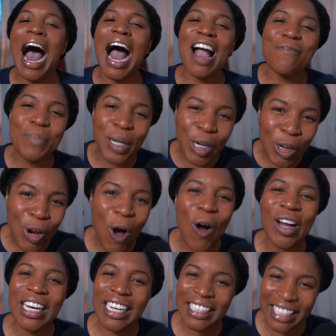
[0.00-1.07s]
I've been
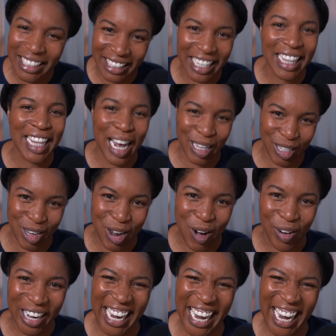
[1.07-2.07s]
longing to sing that song.